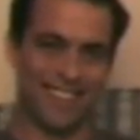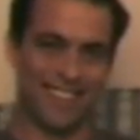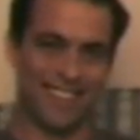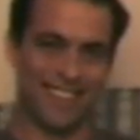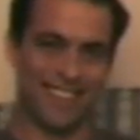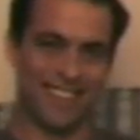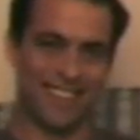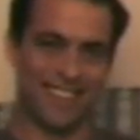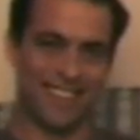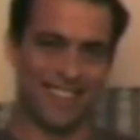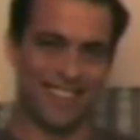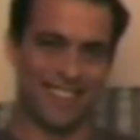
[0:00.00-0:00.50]

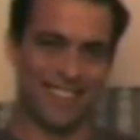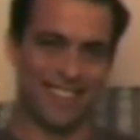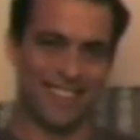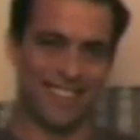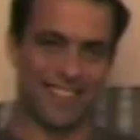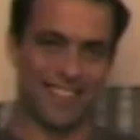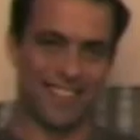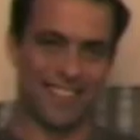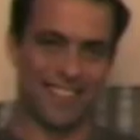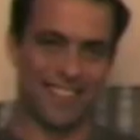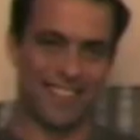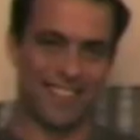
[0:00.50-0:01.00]

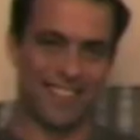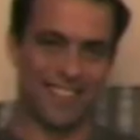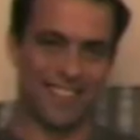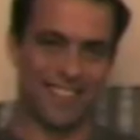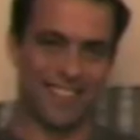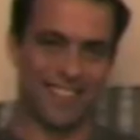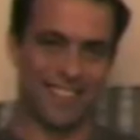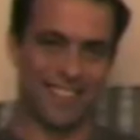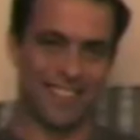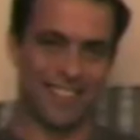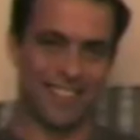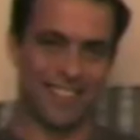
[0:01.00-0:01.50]

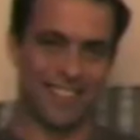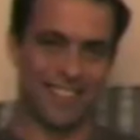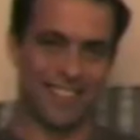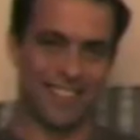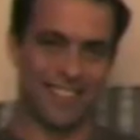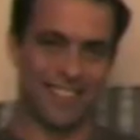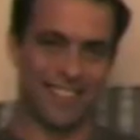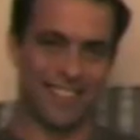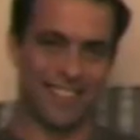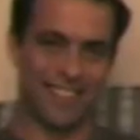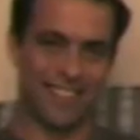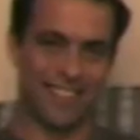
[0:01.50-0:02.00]

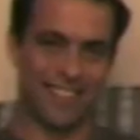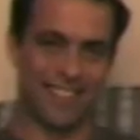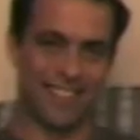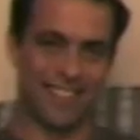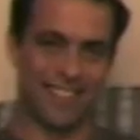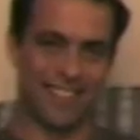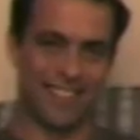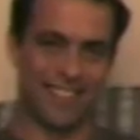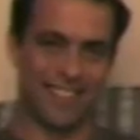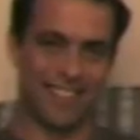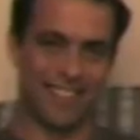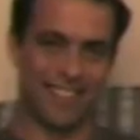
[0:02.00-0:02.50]

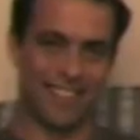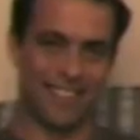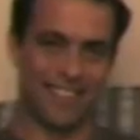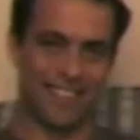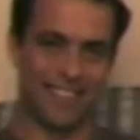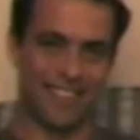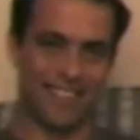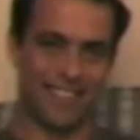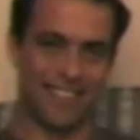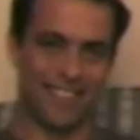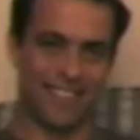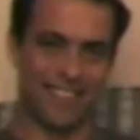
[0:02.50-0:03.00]

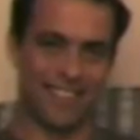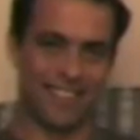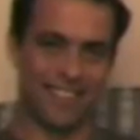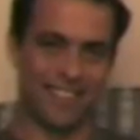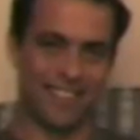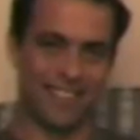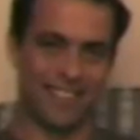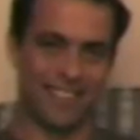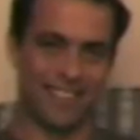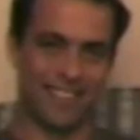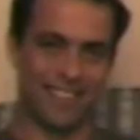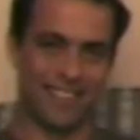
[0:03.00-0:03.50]

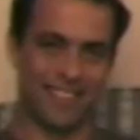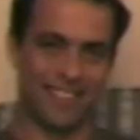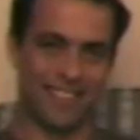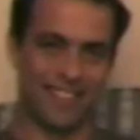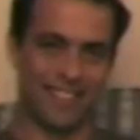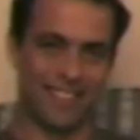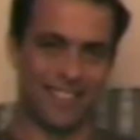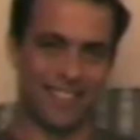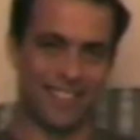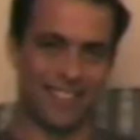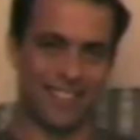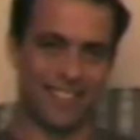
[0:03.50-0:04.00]

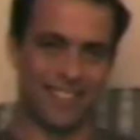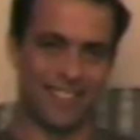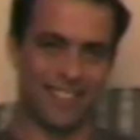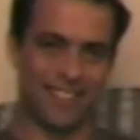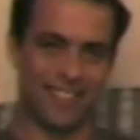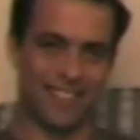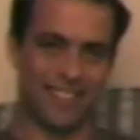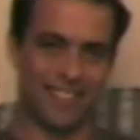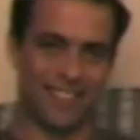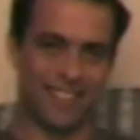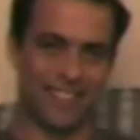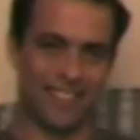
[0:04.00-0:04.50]

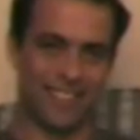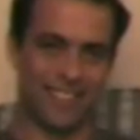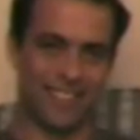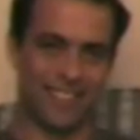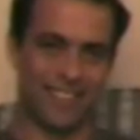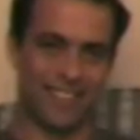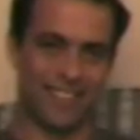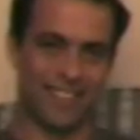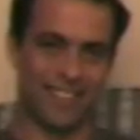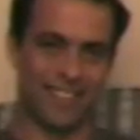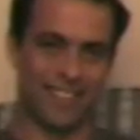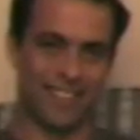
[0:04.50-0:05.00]

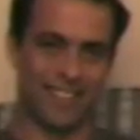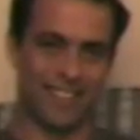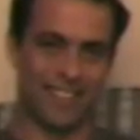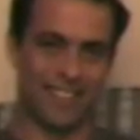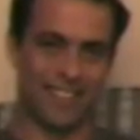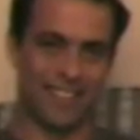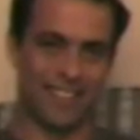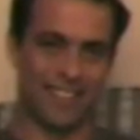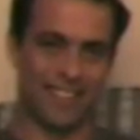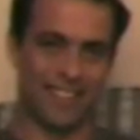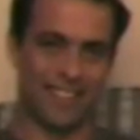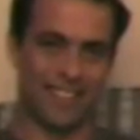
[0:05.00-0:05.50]

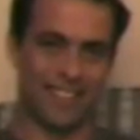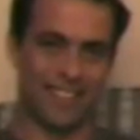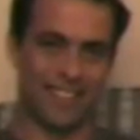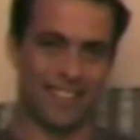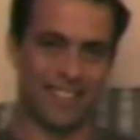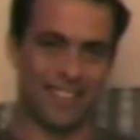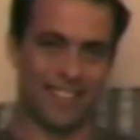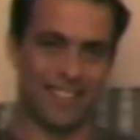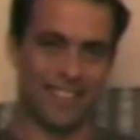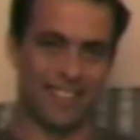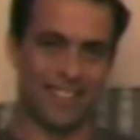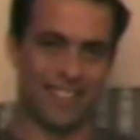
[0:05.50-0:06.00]

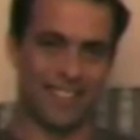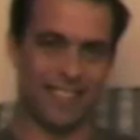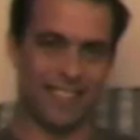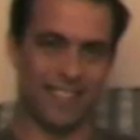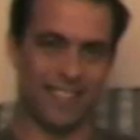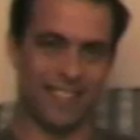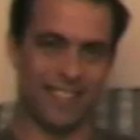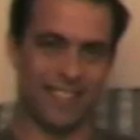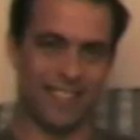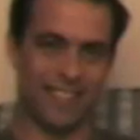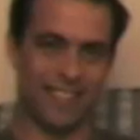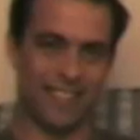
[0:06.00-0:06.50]

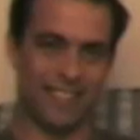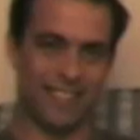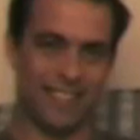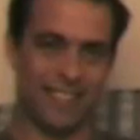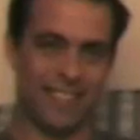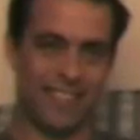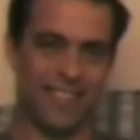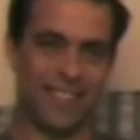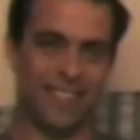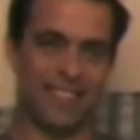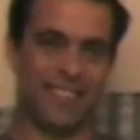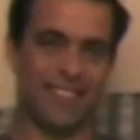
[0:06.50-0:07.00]

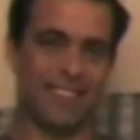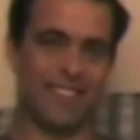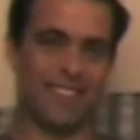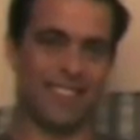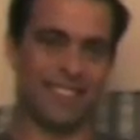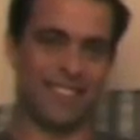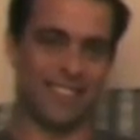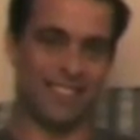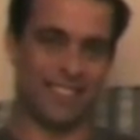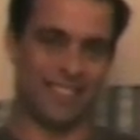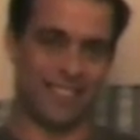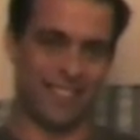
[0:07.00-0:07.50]

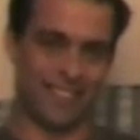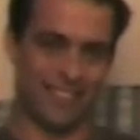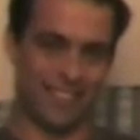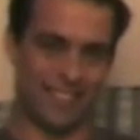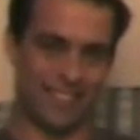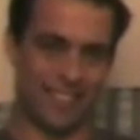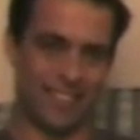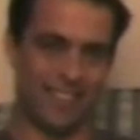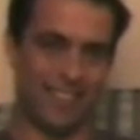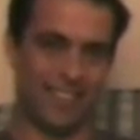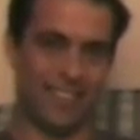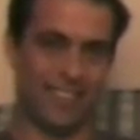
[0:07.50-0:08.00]
(silent)